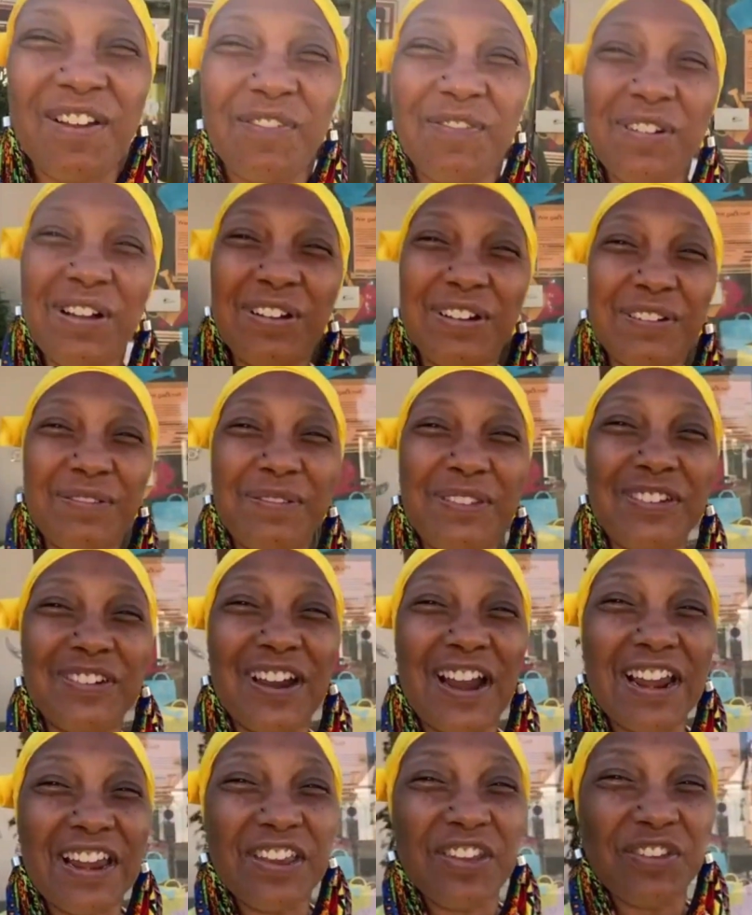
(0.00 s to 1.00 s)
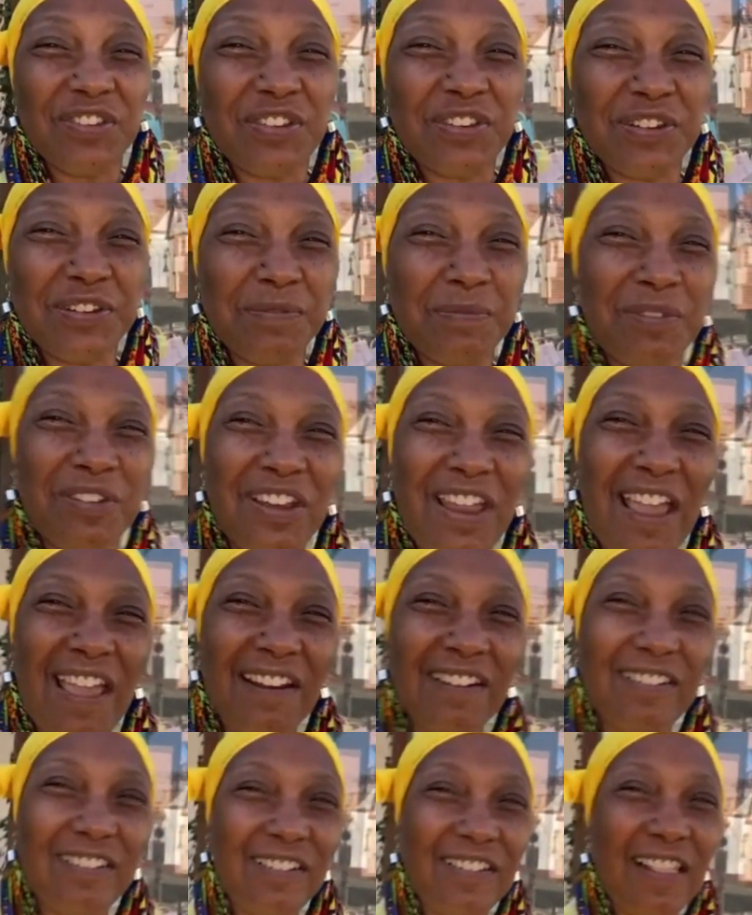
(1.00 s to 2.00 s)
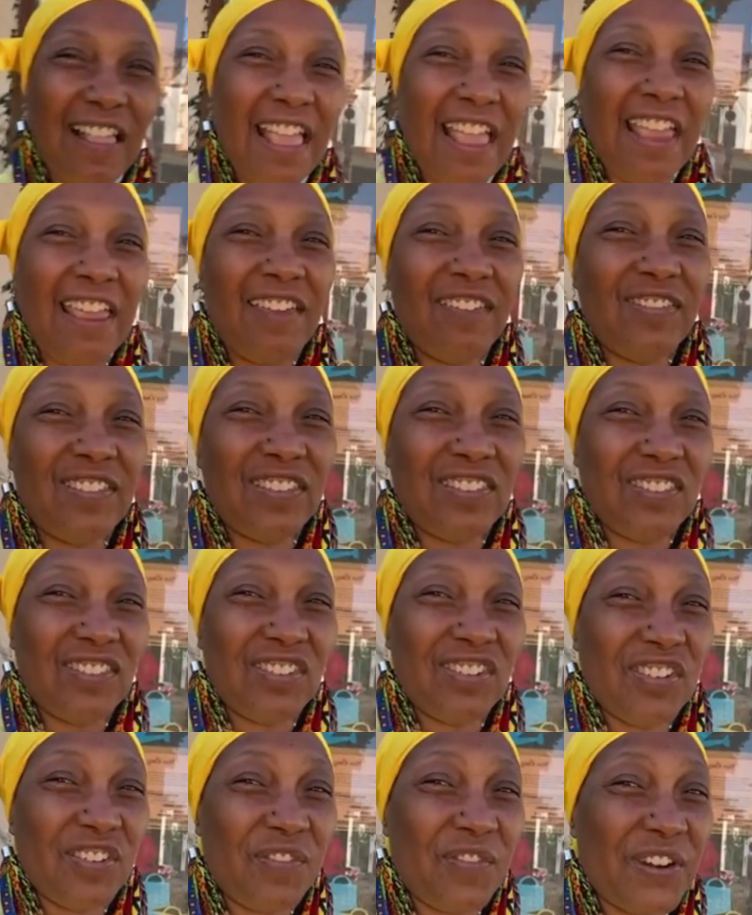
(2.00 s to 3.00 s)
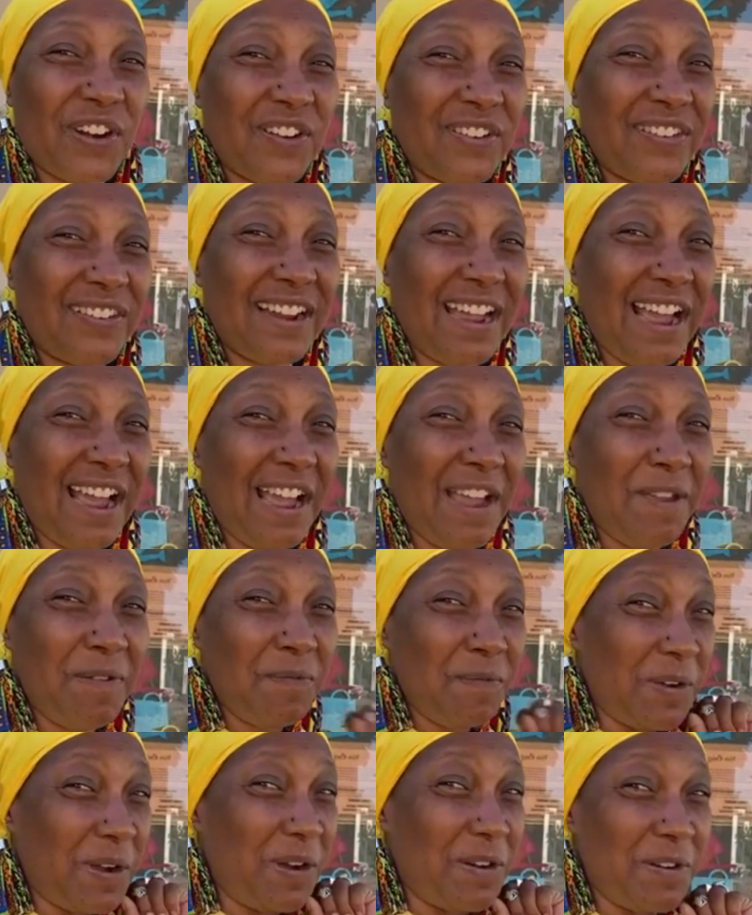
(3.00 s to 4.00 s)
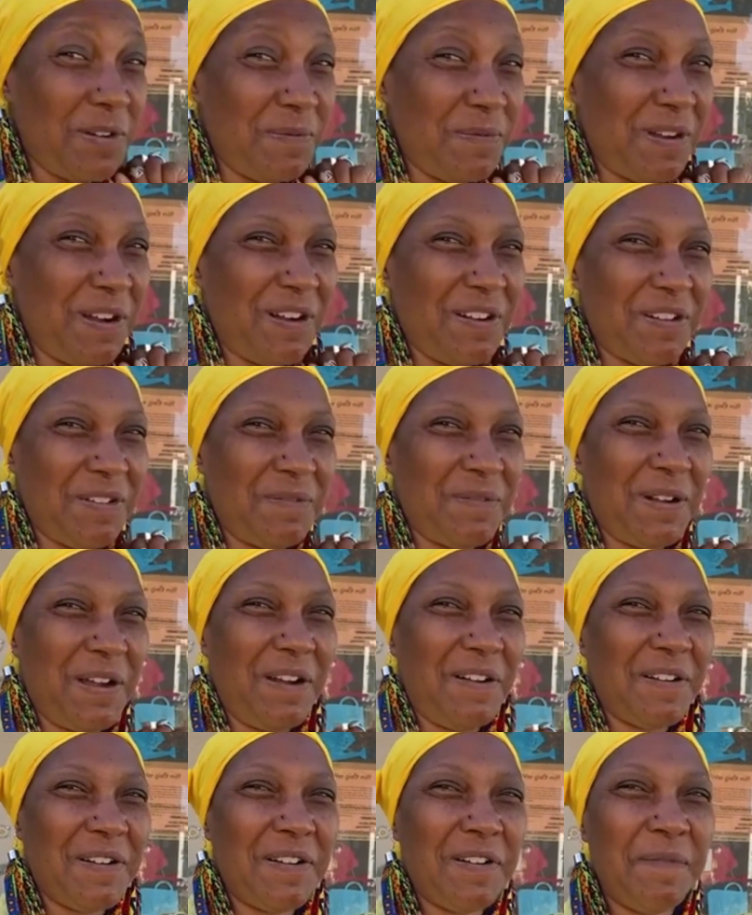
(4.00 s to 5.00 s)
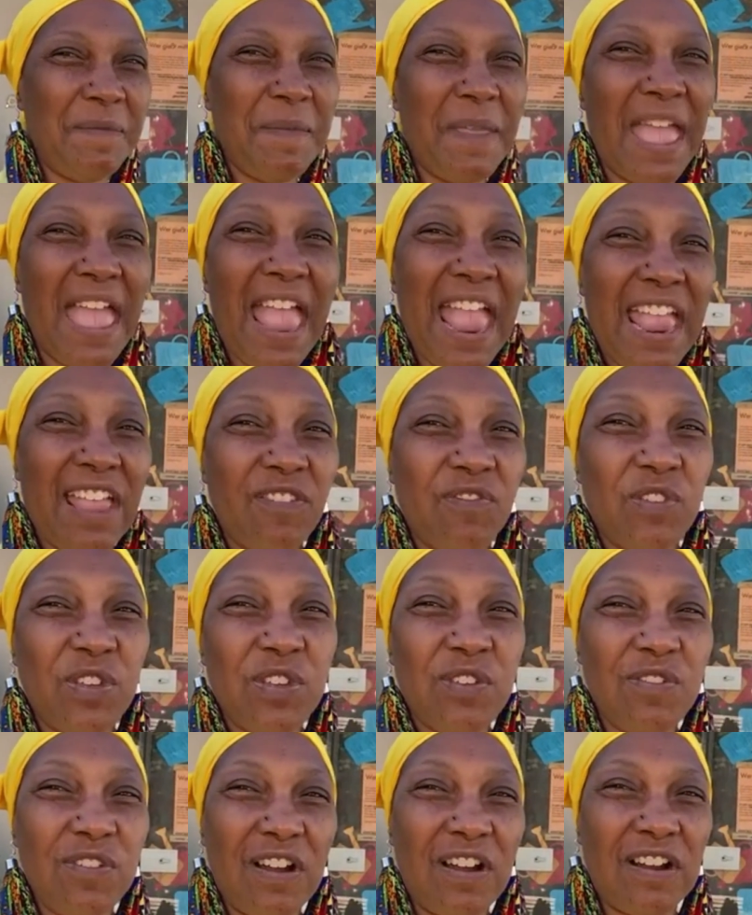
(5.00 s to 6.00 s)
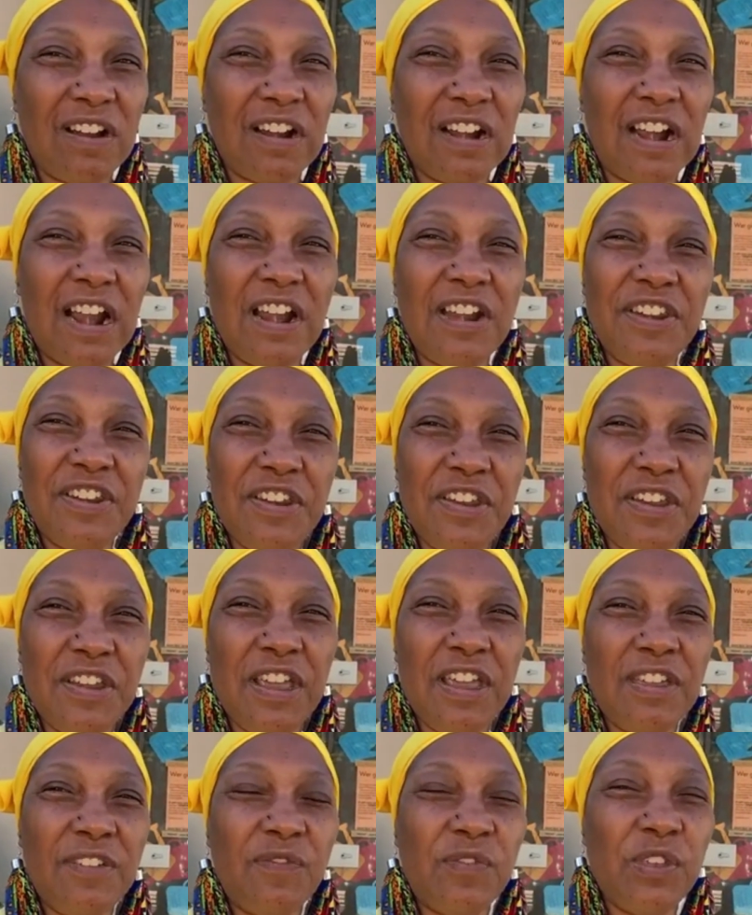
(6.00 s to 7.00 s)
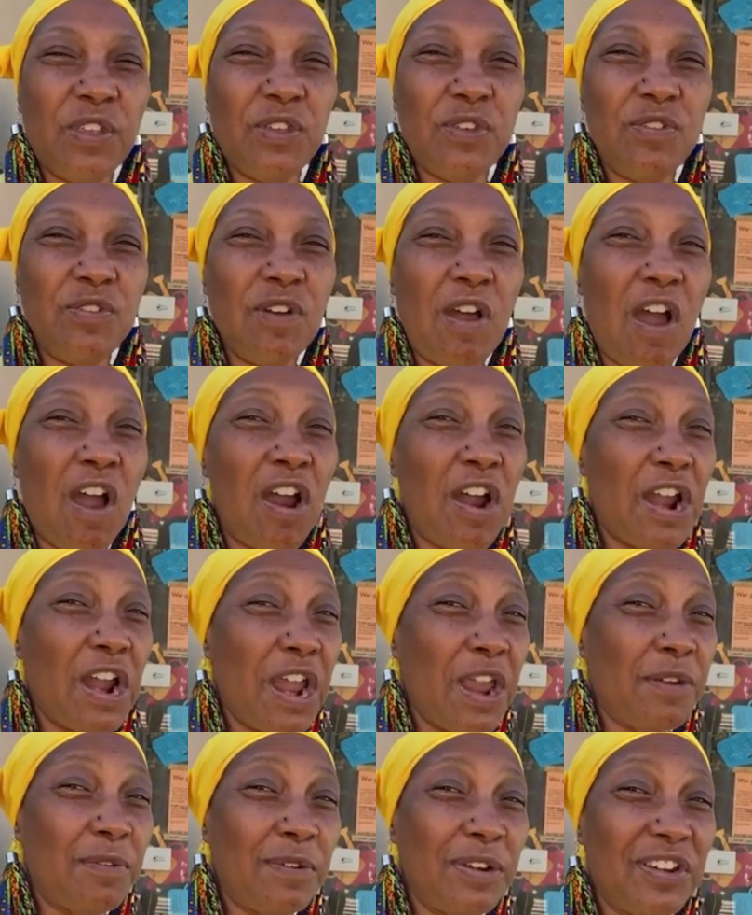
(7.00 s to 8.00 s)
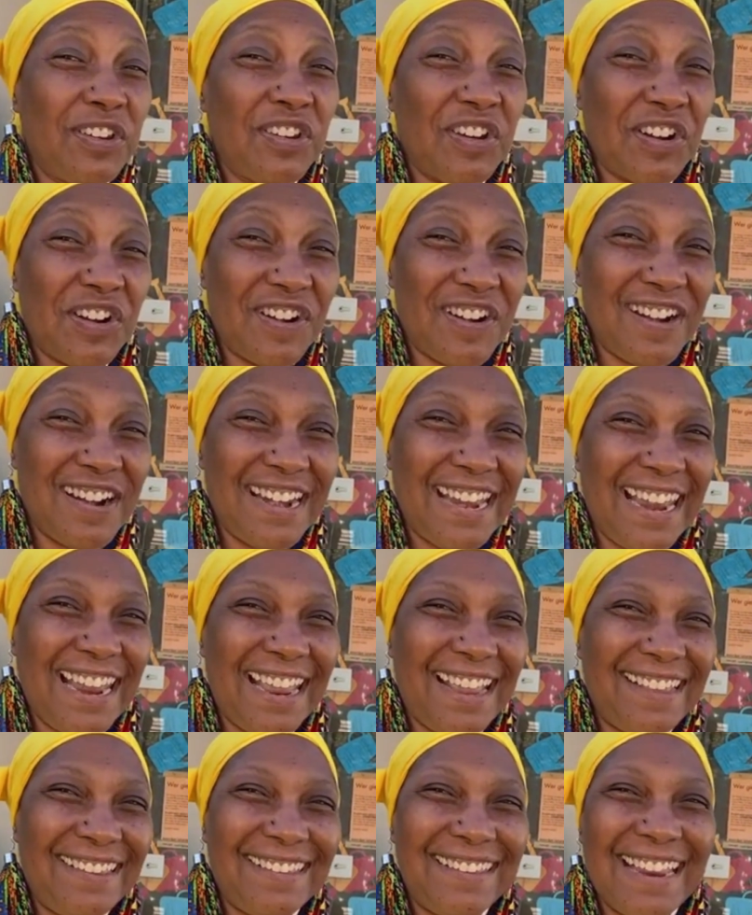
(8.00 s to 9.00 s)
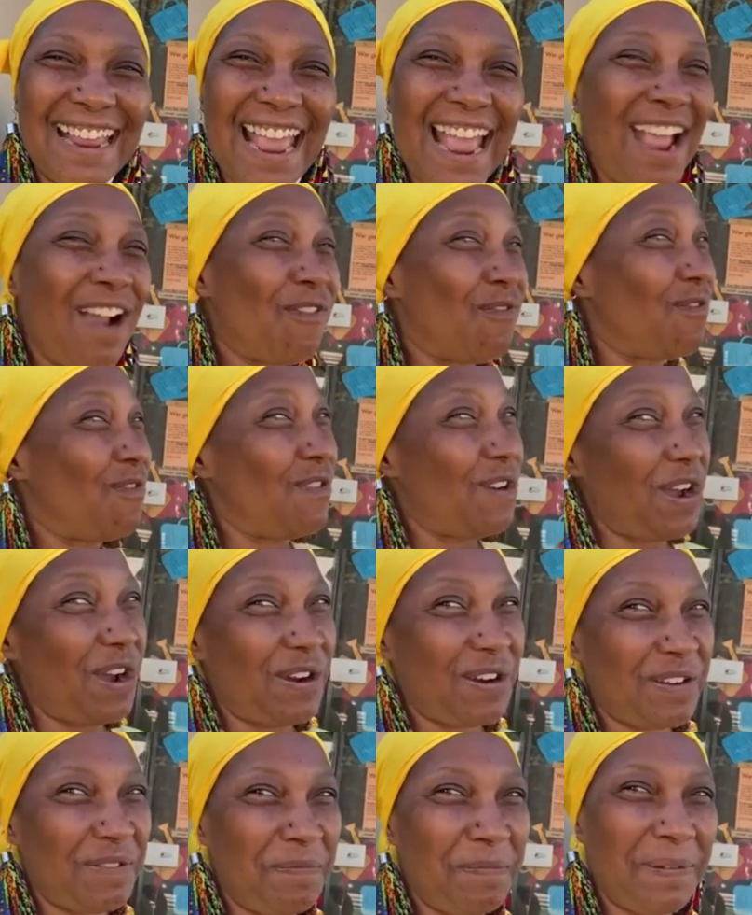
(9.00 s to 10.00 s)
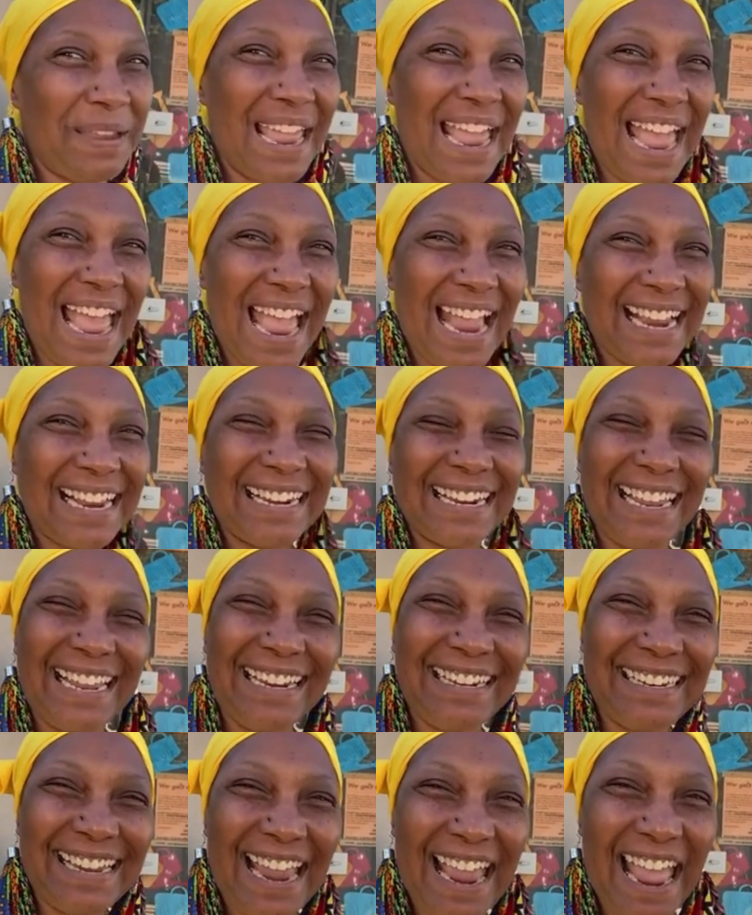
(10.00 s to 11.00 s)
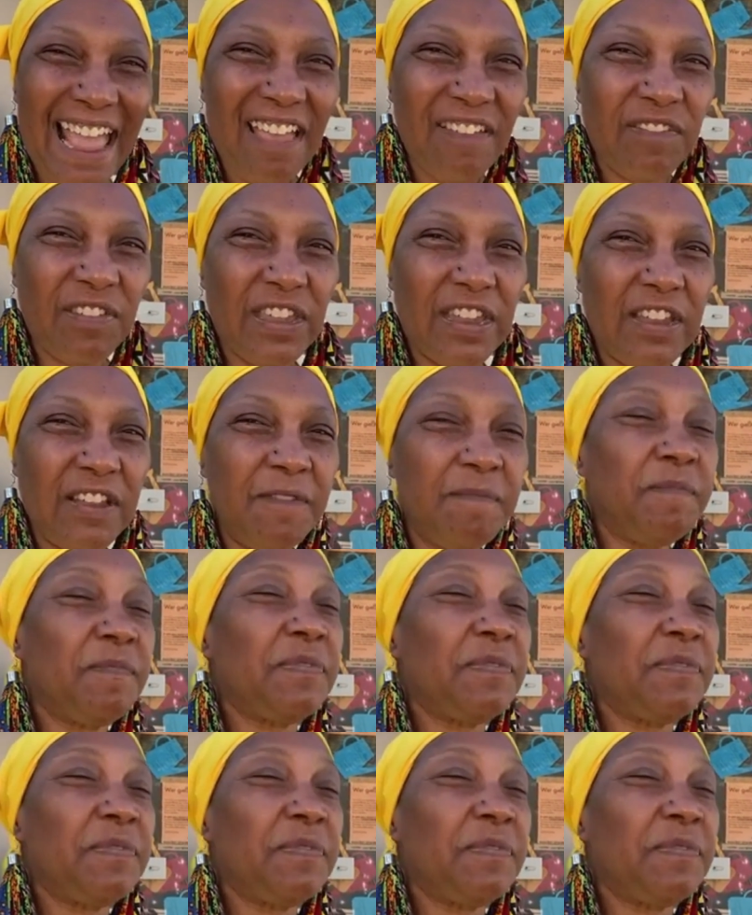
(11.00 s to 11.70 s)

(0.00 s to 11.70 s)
Welcome to our YouTube channel. If this is your first time, welcome, welcome, welcome. If you are a return guest, welcome back. Glad to have you.